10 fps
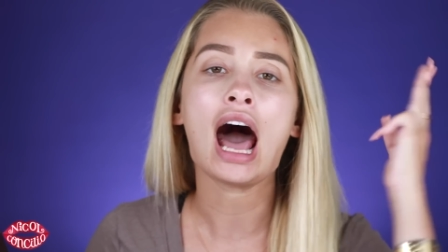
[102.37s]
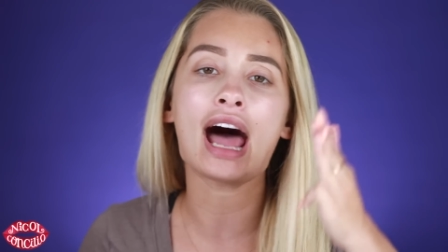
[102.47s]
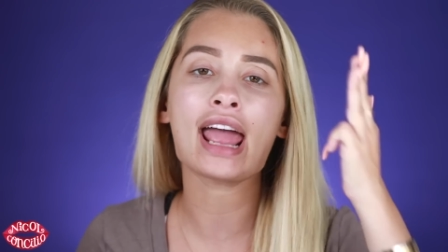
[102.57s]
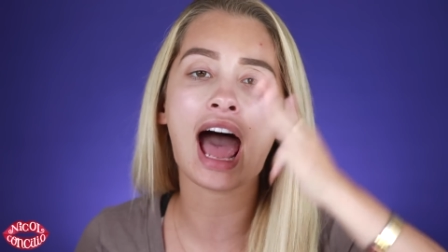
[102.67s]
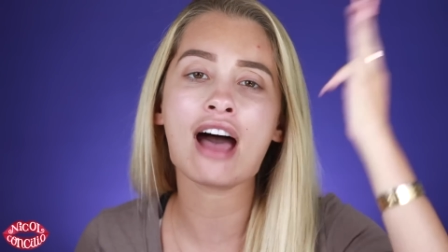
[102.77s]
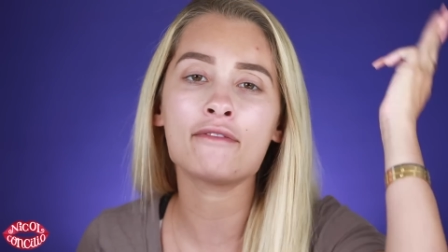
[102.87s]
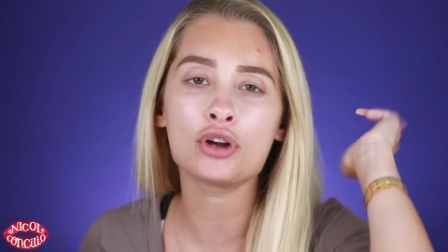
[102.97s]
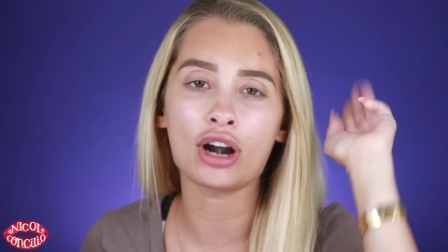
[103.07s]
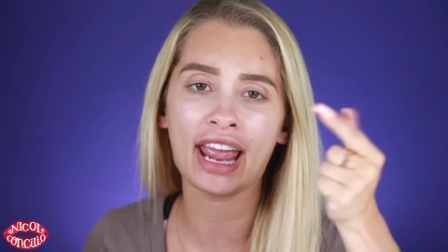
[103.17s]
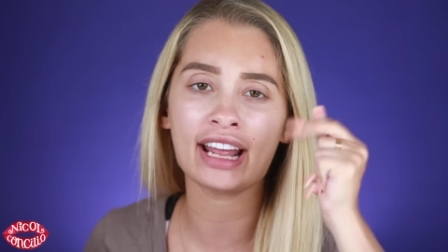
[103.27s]
I have
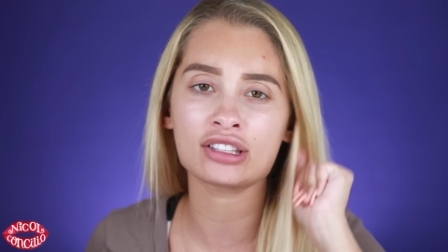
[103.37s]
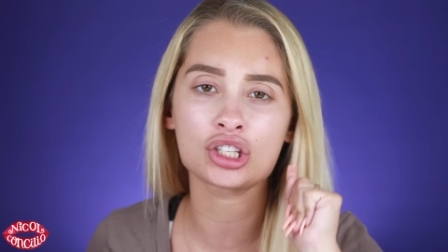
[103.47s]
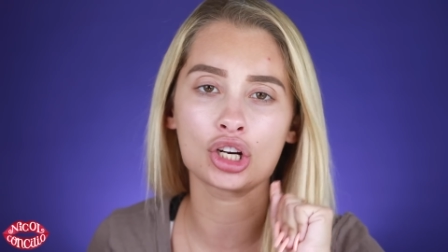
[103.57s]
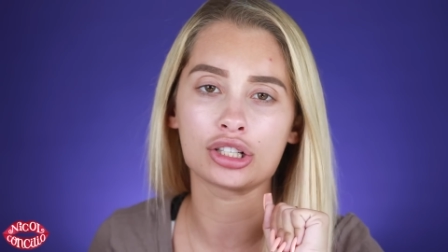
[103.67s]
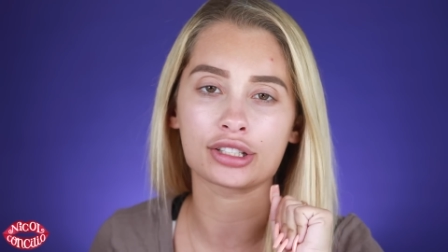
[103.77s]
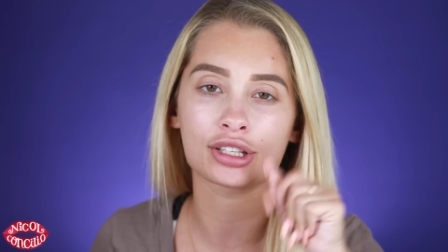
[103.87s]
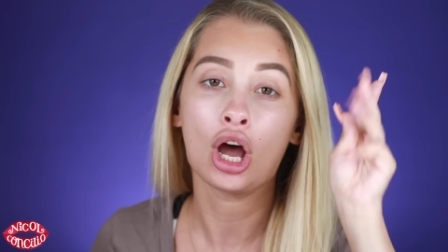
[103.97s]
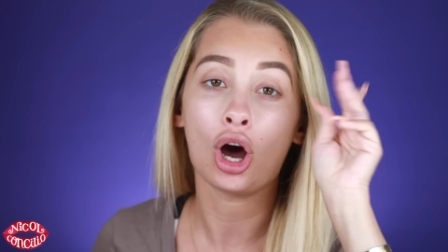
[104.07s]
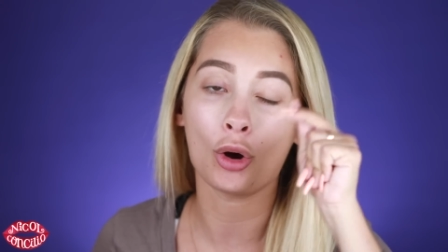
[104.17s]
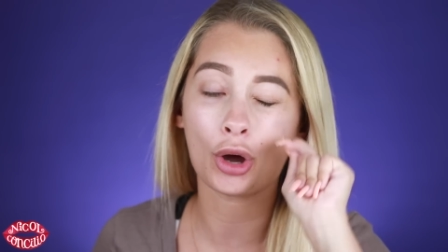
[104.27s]
your answers,
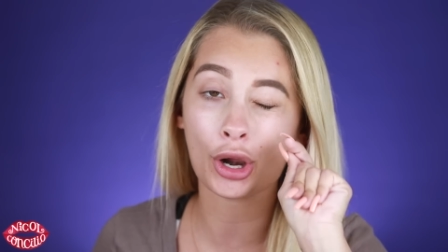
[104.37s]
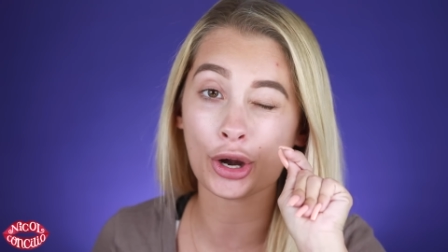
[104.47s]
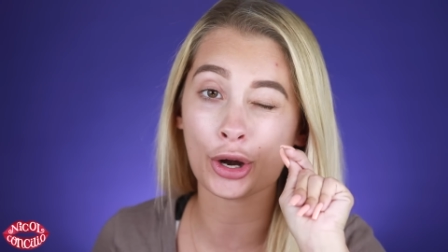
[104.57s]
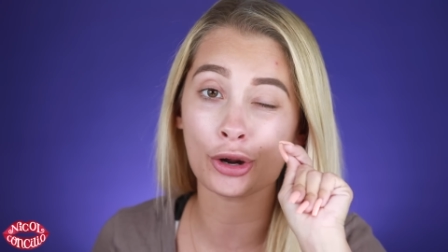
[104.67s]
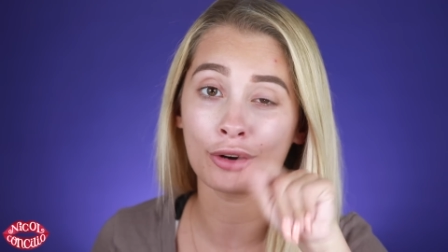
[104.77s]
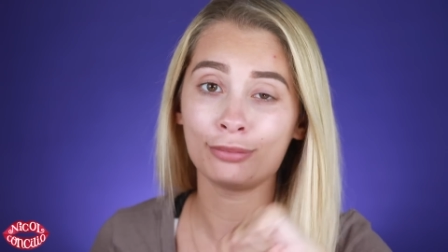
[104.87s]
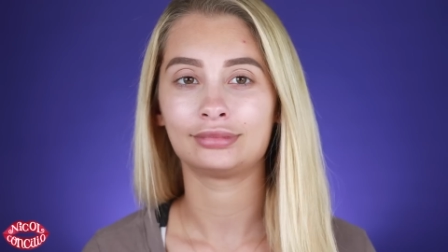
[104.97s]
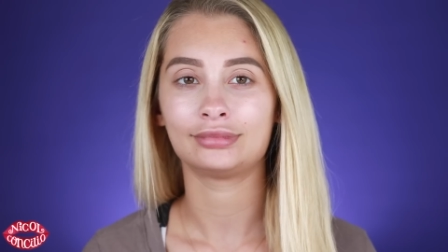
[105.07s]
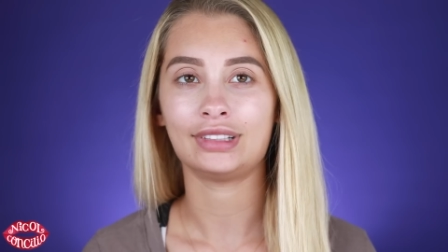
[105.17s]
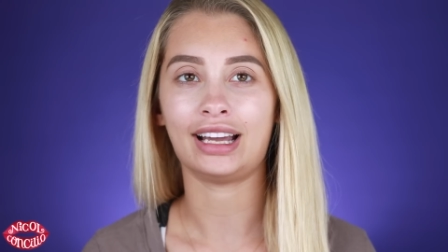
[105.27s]
okay?
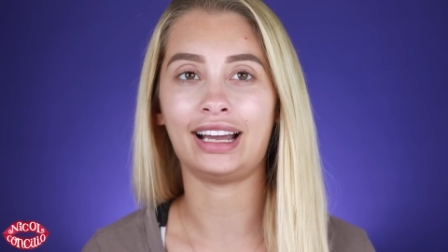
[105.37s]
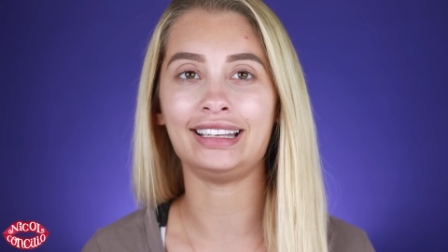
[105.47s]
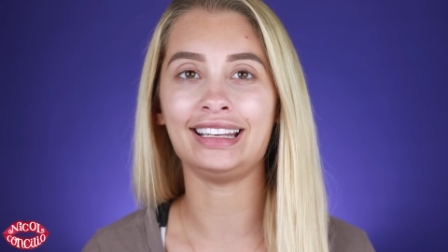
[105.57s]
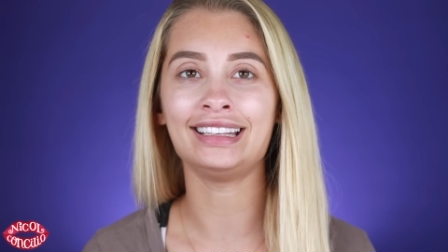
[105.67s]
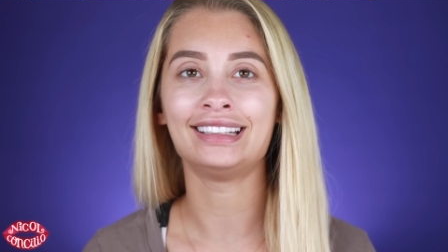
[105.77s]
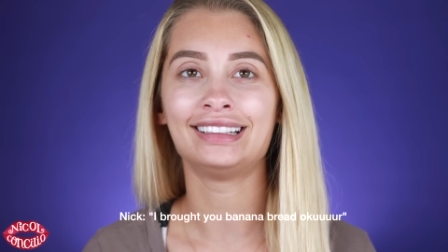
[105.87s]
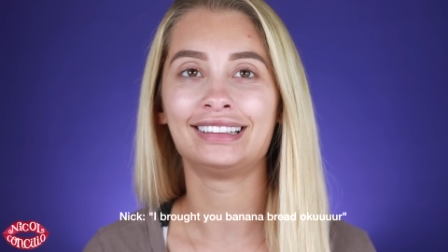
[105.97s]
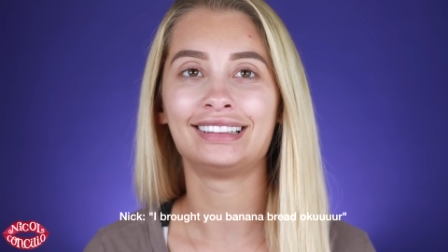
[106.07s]
Honey?